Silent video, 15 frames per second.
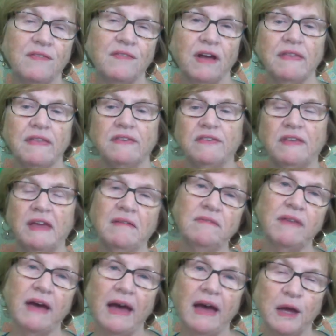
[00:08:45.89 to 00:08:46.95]
on the same
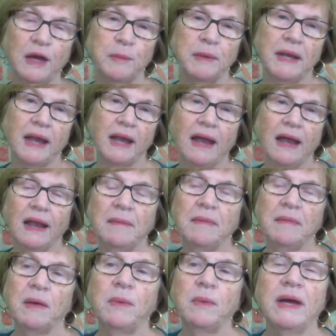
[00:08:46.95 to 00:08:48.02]
vibe, and I'm
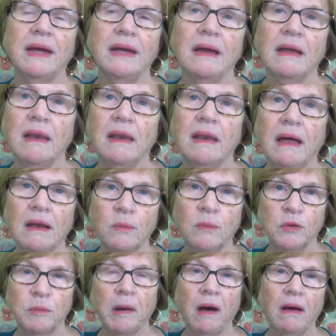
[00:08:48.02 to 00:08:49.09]
that way a lot
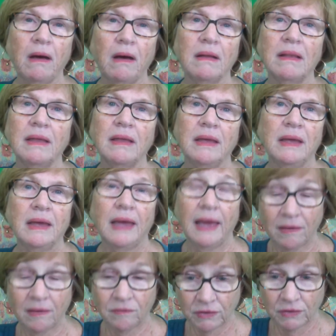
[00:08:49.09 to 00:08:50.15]
with Paul
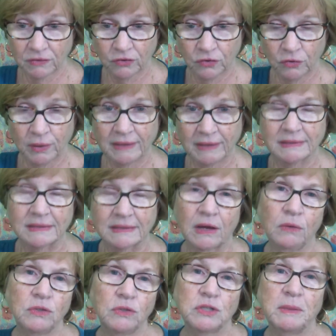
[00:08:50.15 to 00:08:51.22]
Evans, who has
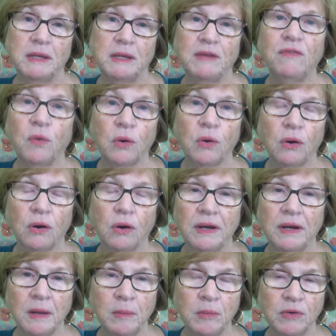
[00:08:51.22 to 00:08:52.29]
coached me for a
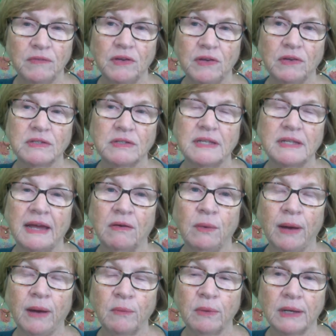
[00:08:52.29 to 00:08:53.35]
number of years now, who
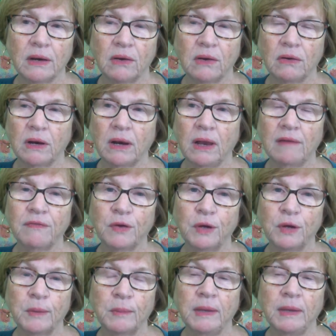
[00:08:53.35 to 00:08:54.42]
I really learn a lot from.